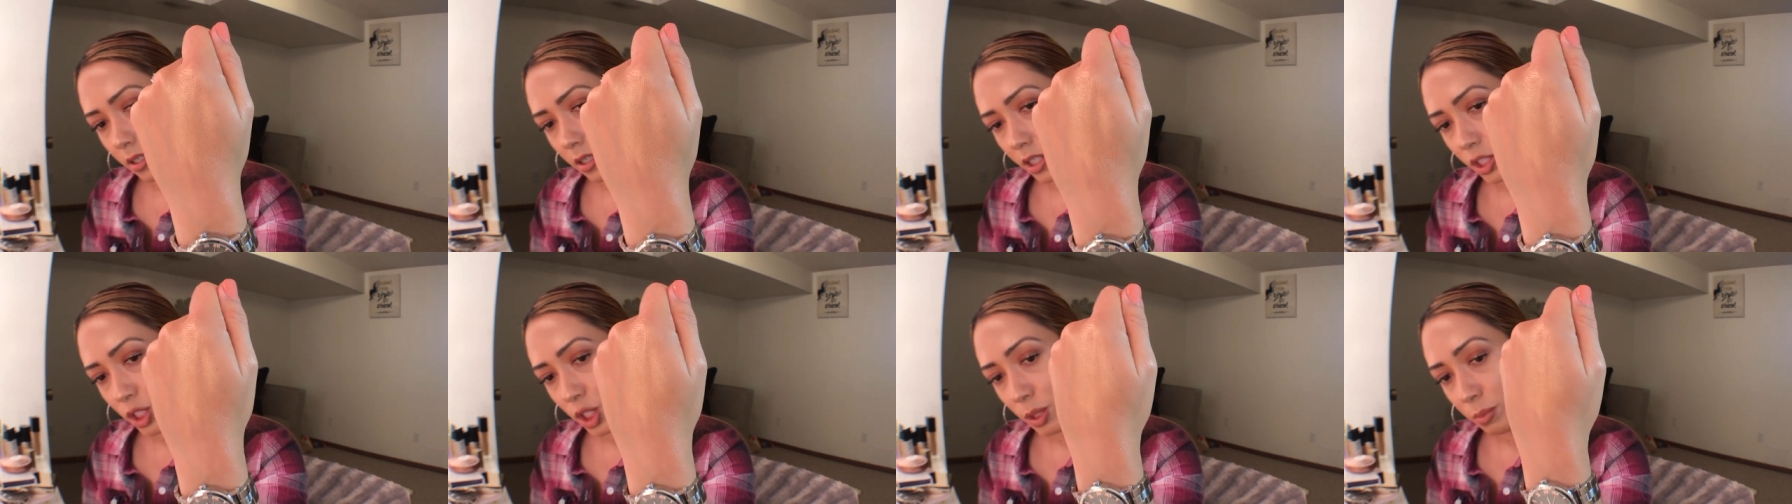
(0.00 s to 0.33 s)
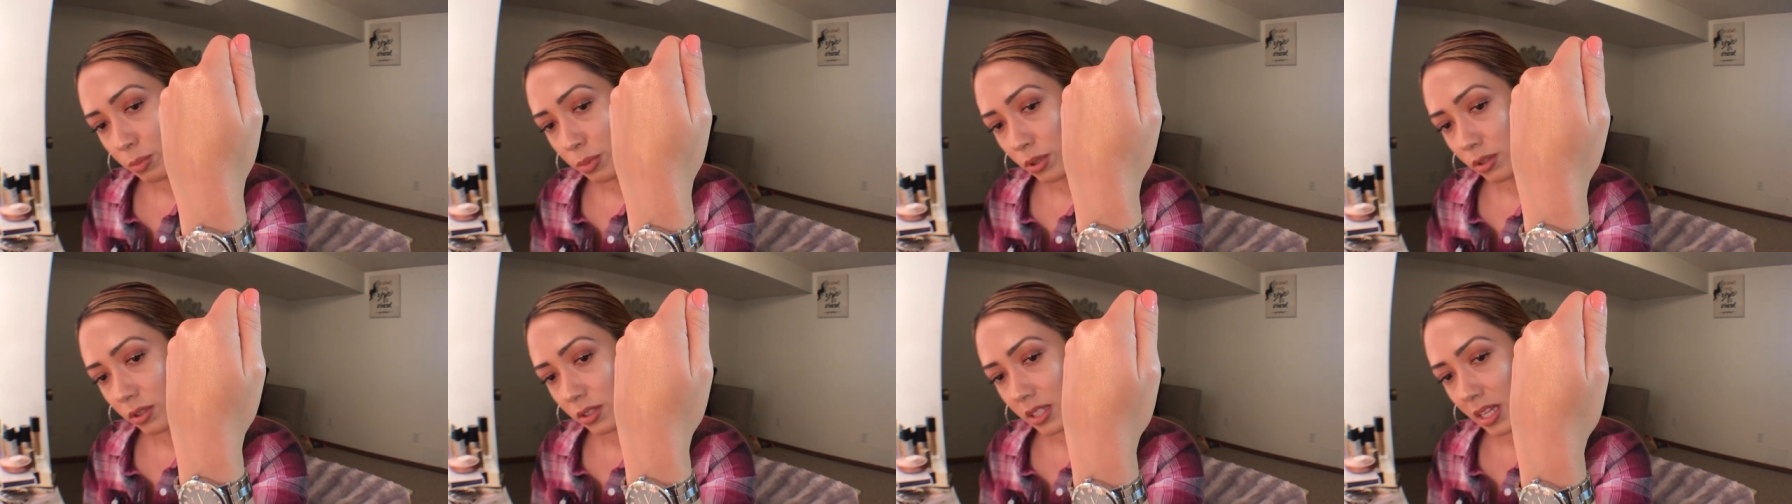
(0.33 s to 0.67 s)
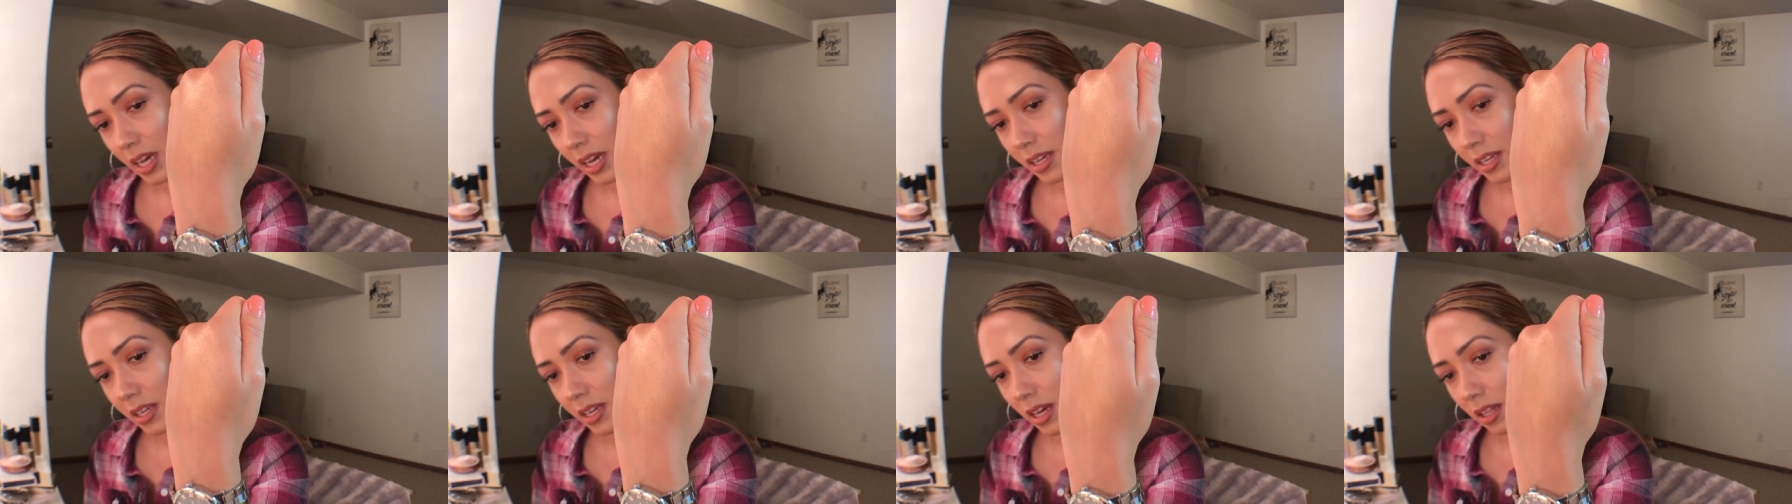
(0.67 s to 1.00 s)
She pulls
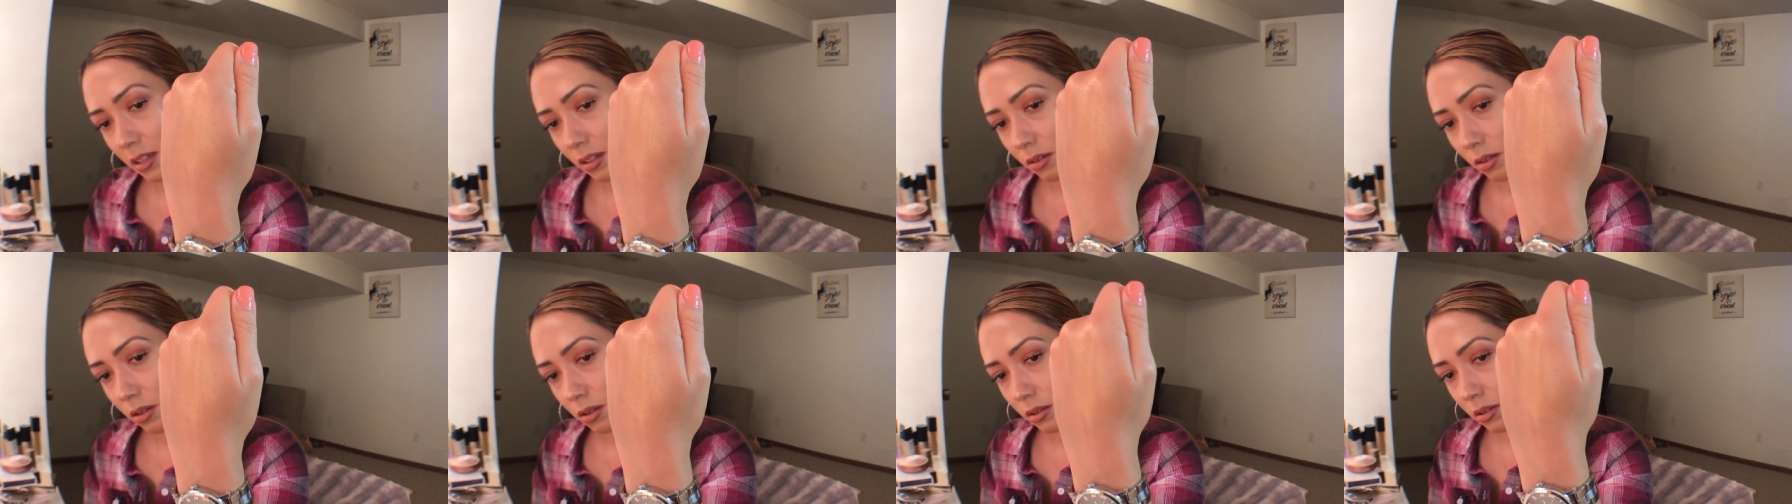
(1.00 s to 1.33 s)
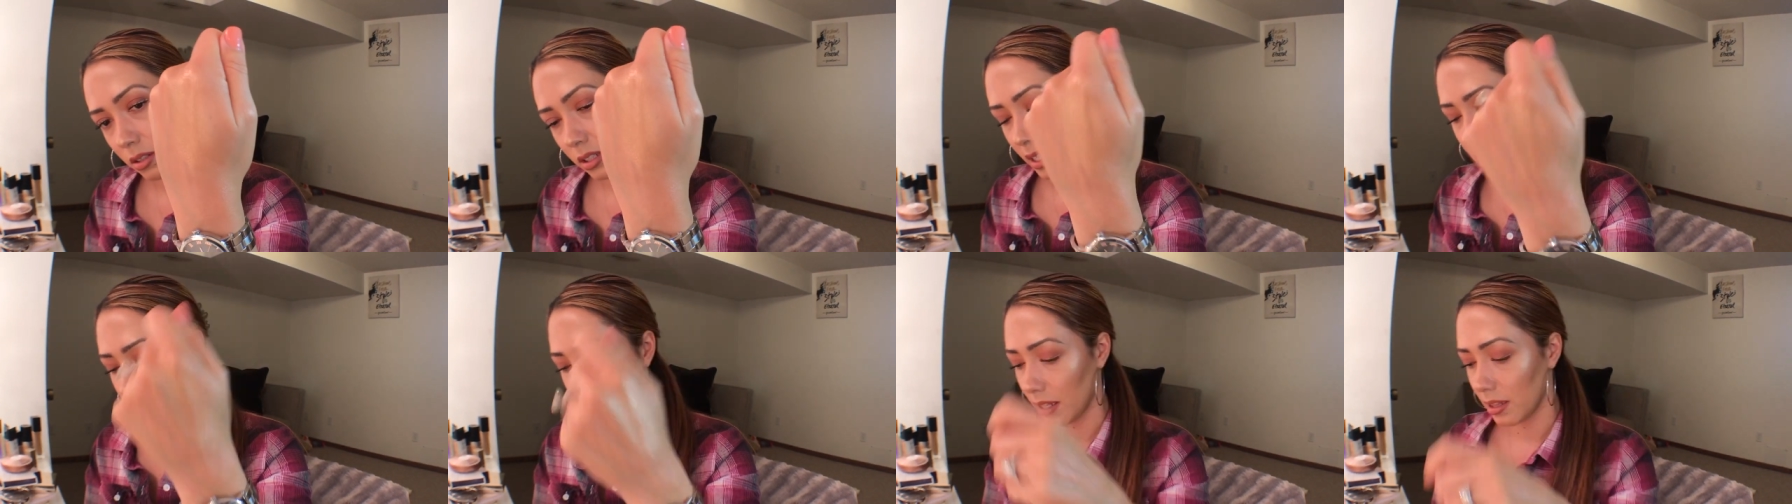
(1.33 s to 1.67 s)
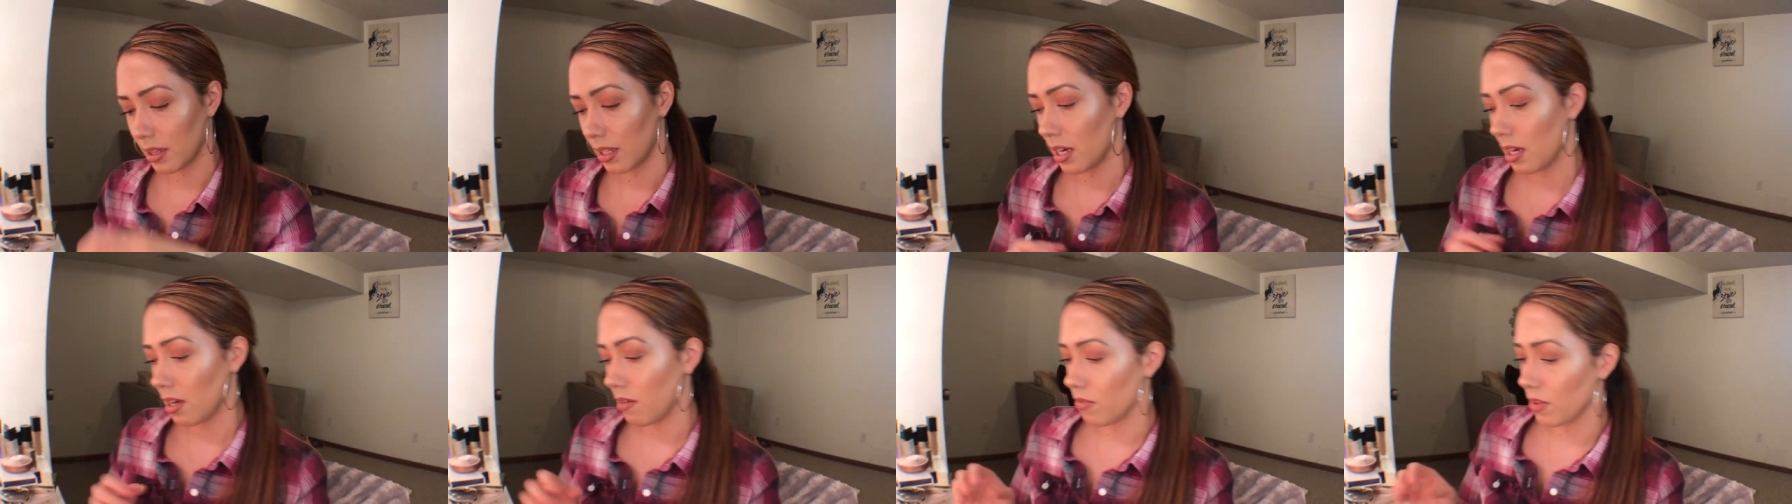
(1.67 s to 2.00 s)
that yellow gold that I
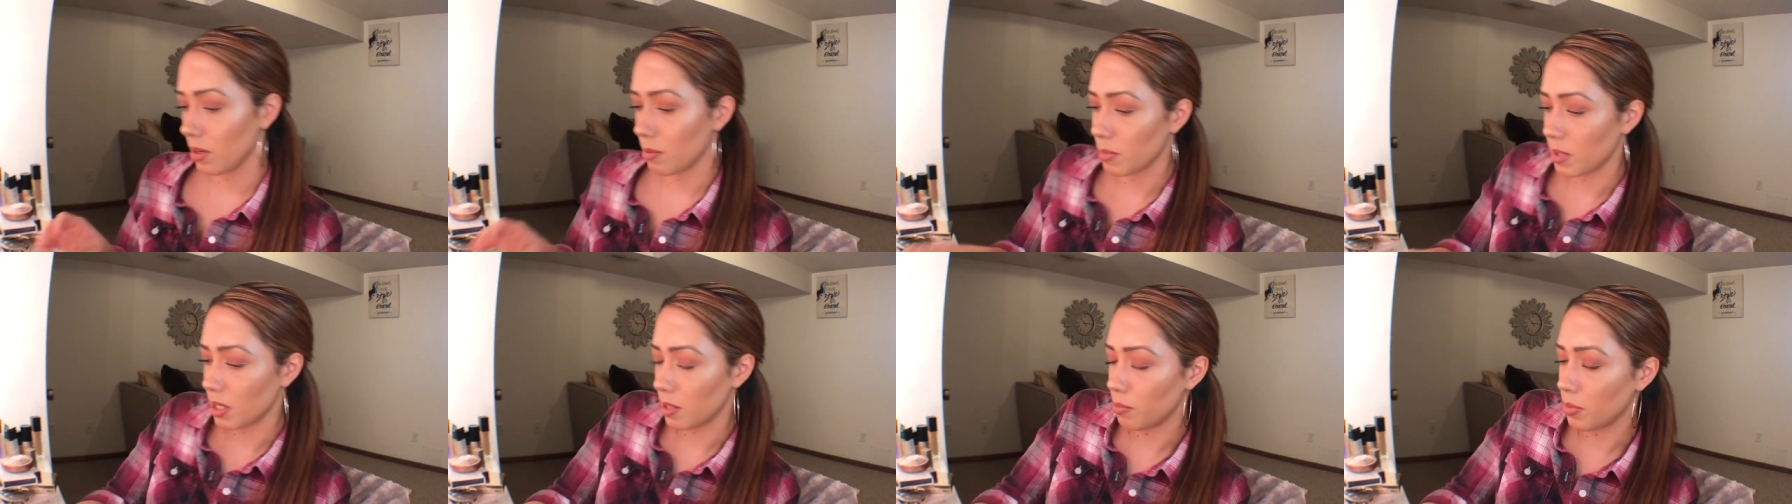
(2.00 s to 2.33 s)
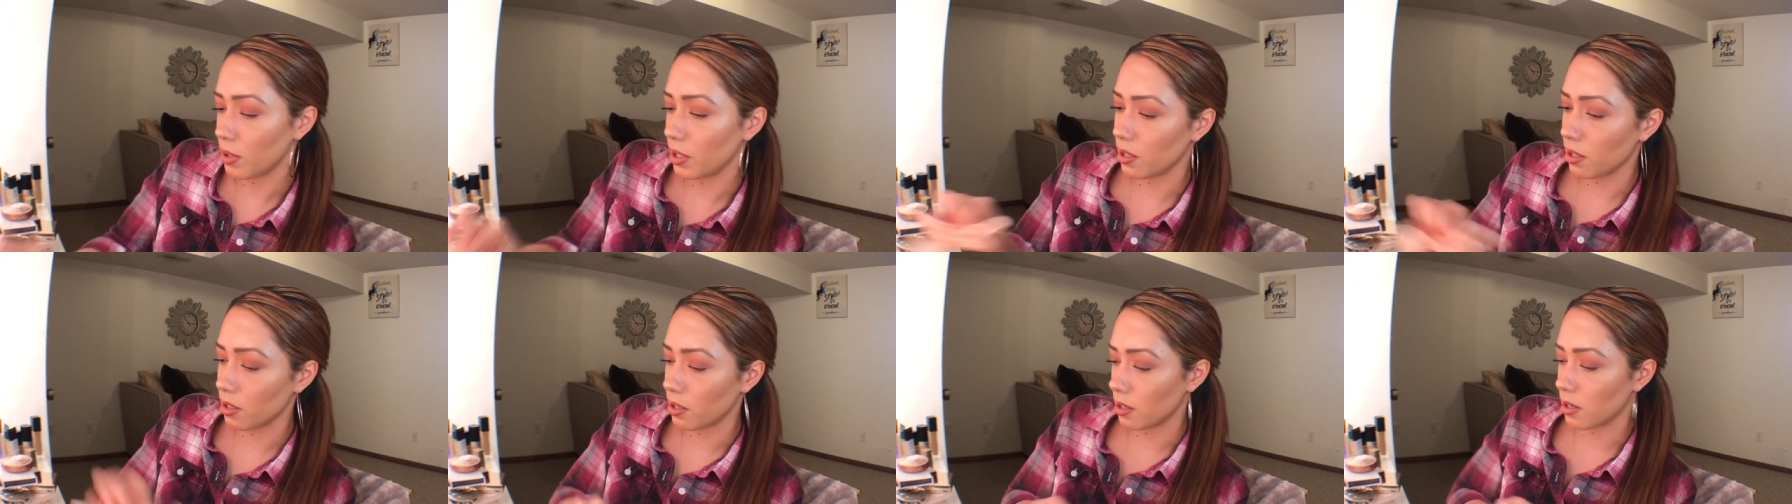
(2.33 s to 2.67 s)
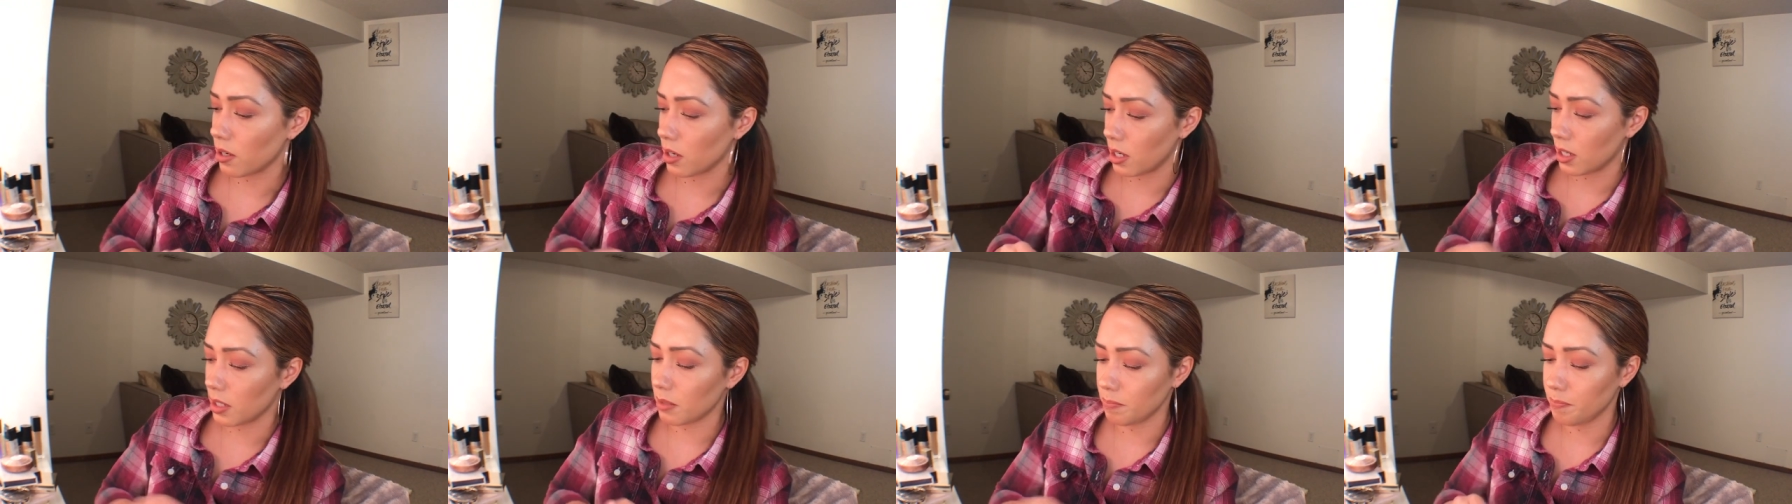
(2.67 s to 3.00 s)
love. I'm gonna put her
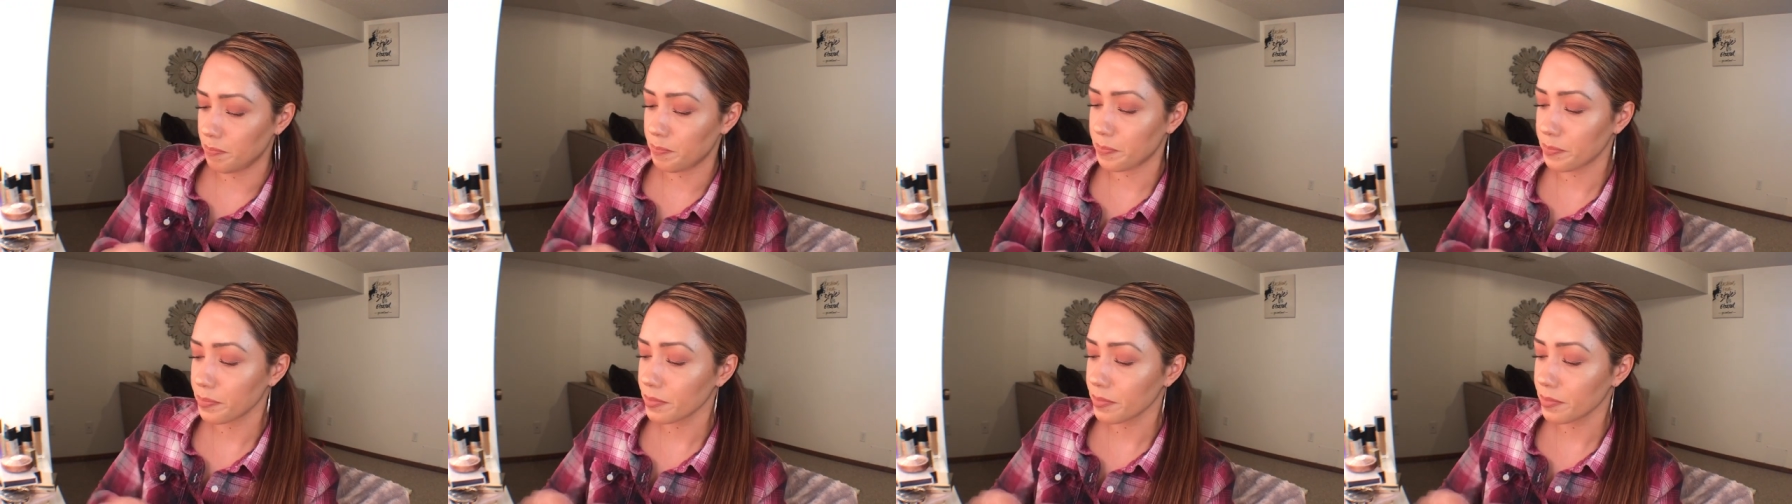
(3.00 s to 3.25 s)
on.